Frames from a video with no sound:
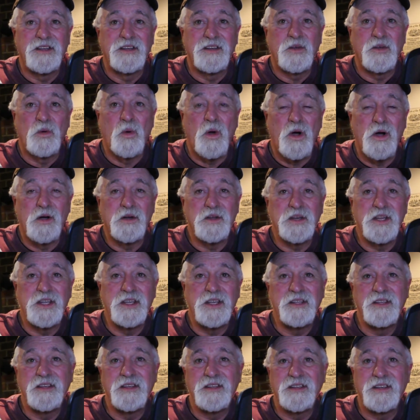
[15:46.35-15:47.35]

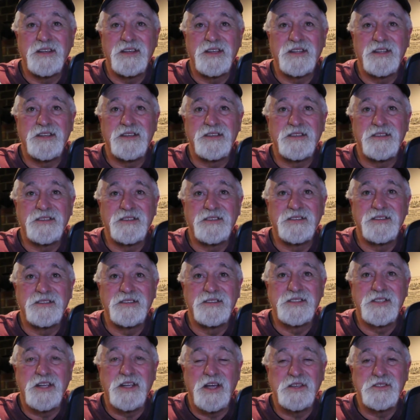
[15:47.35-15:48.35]
quality and
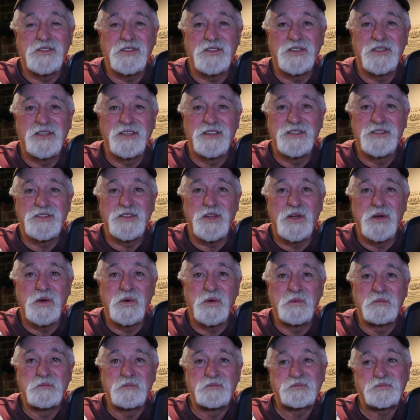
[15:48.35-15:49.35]
such.
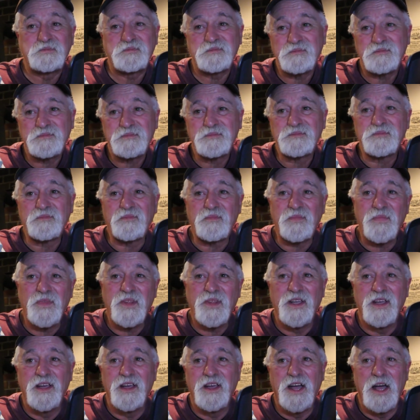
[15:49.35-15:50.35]
So
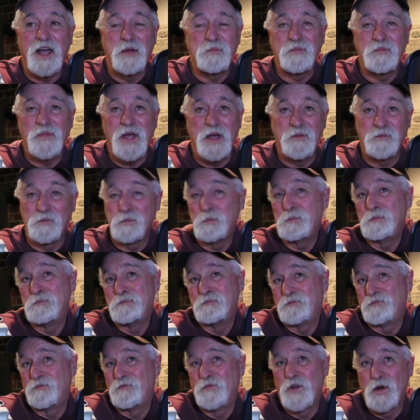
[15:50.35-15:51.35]
I'm
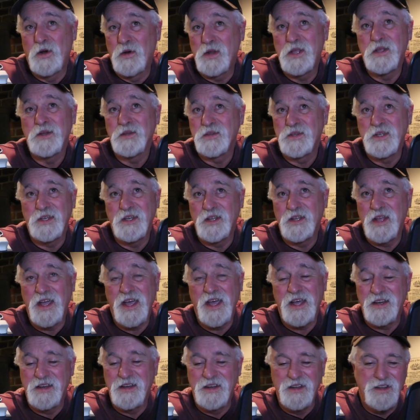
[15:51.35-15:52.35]
very guilty of
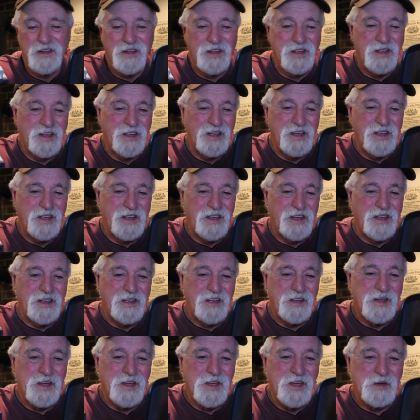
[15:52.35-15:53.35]
that.
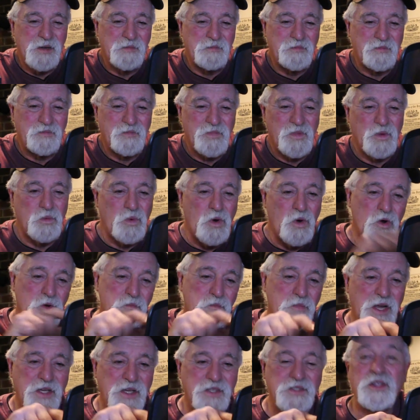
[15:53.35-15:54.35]
The
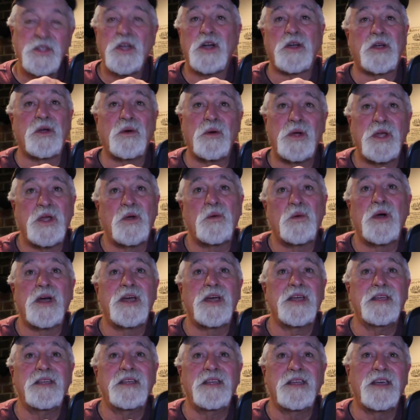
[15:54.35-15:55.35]
Rode mic's not going
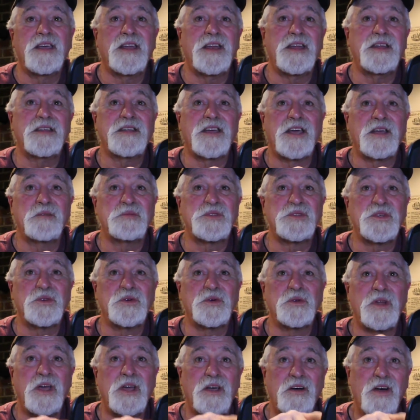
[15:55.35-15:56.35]
away anytime
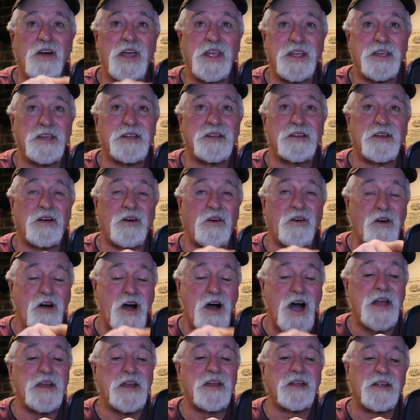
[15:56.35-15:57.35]
soon. I like it a
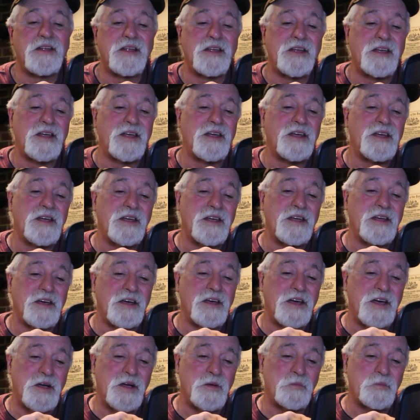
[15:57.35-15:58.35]
lot.
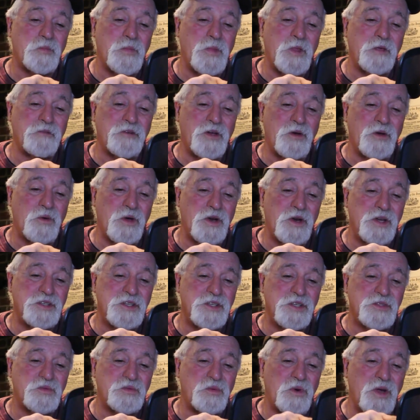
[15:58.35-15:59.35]
If I want to
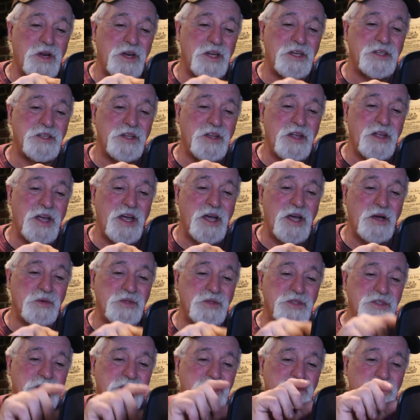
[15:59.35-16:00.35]
just run into the
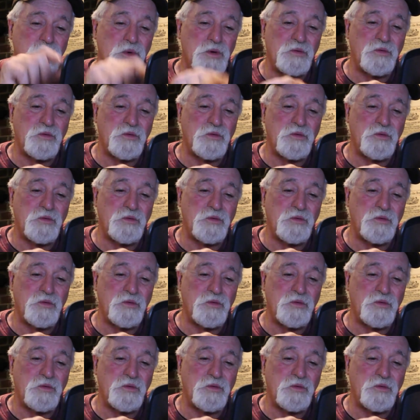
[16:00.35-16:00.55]
house and do a